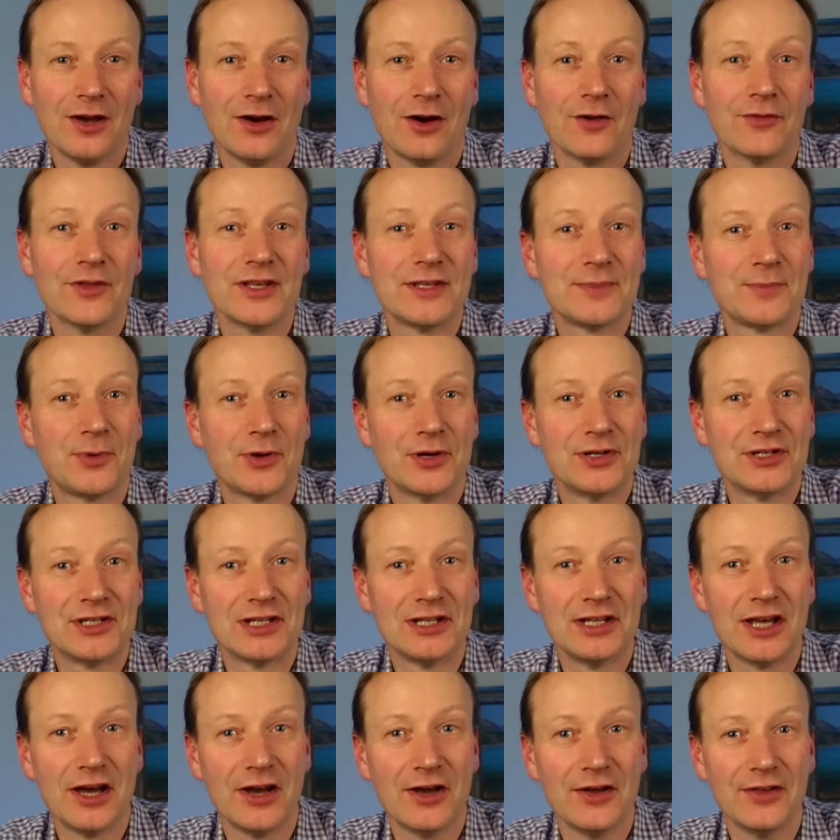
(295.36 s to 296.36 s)
On this point
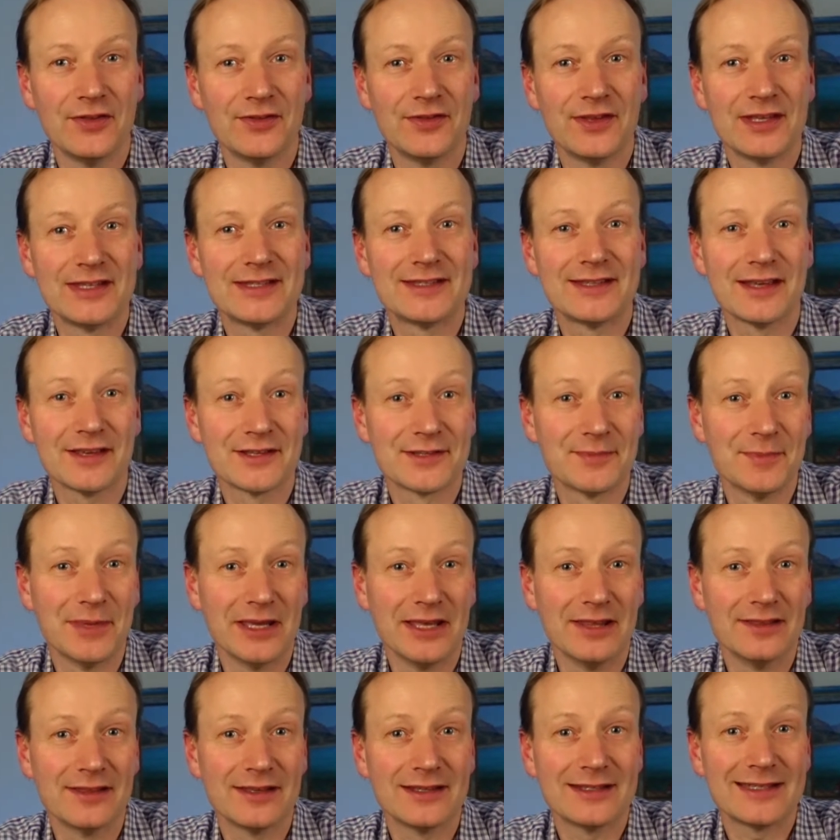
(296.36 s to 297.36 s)
alone, this does
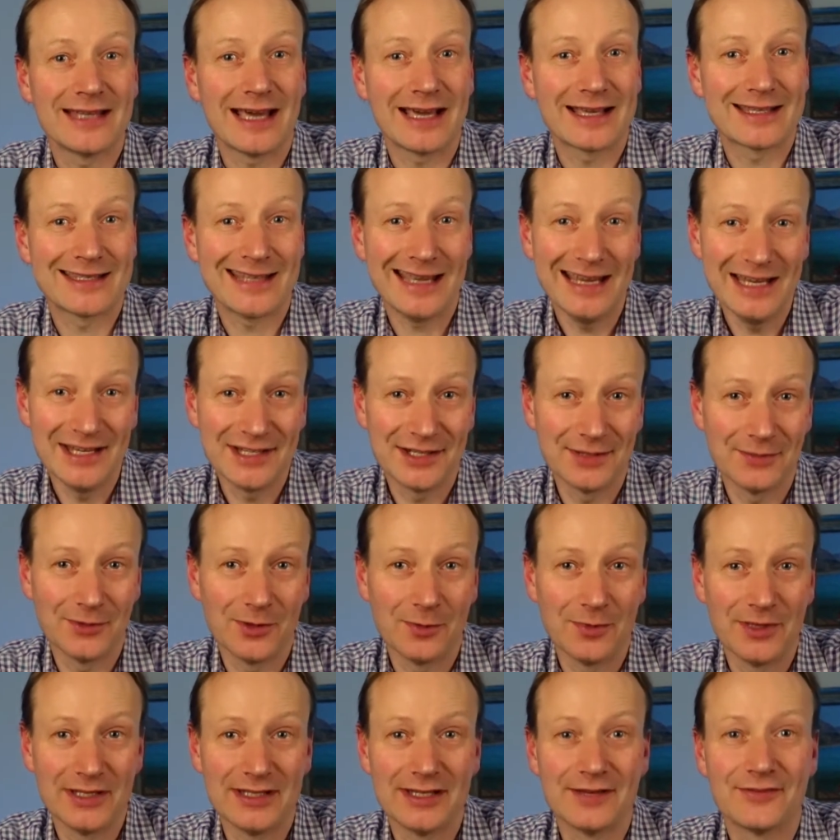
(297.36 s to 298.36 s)
mean that taxation
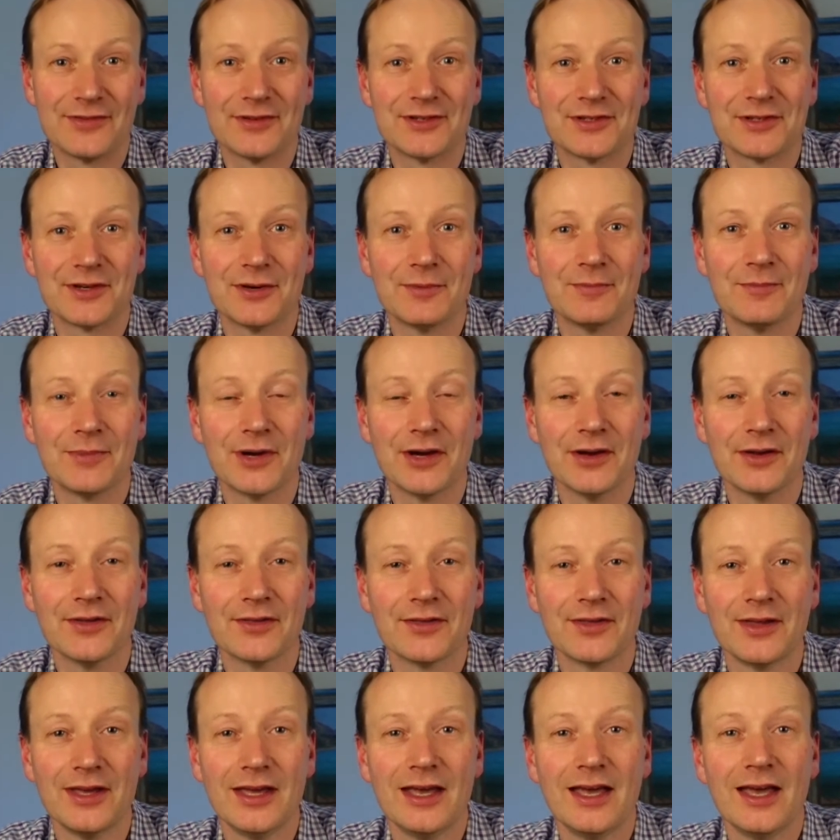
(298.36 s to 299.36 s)
will be different on
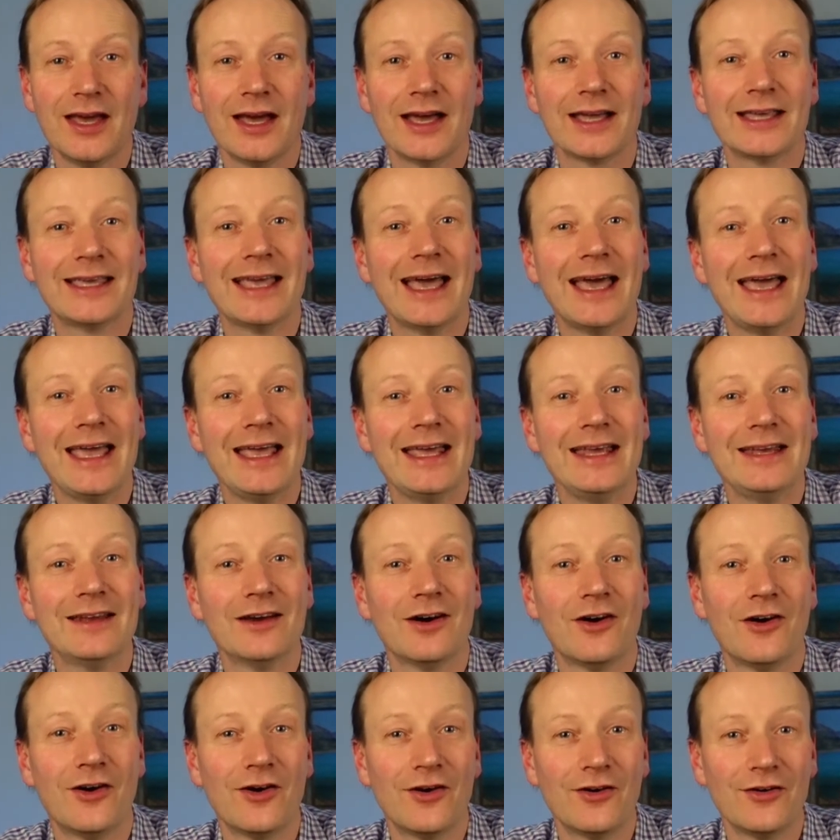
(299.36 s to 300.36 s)
both. A gain
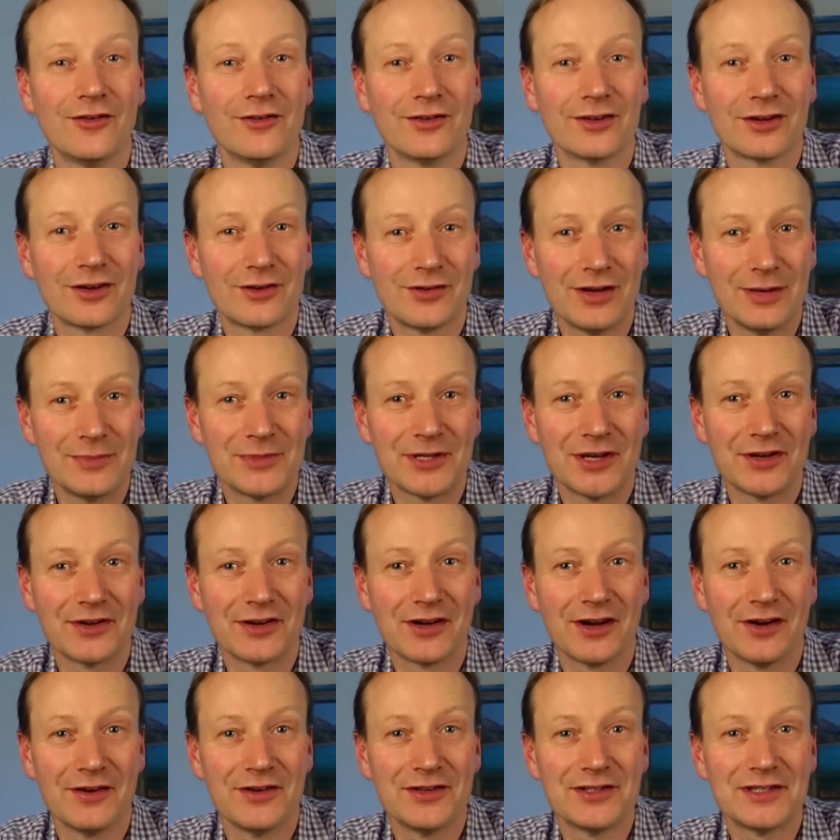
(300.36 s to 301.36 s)
on
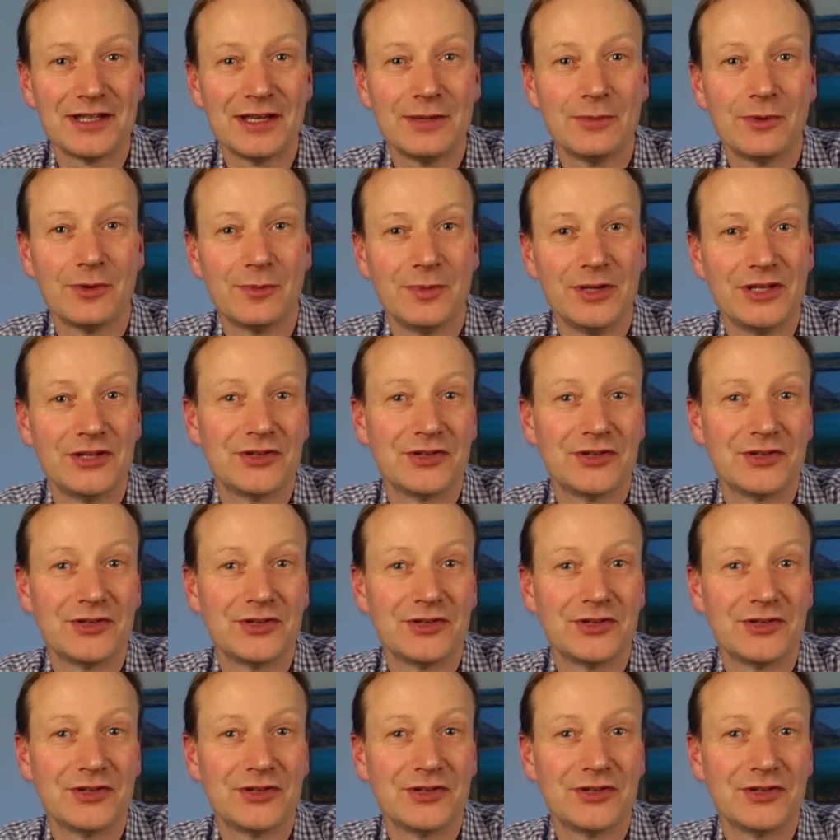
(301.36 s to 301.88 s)
cryptocurrency will be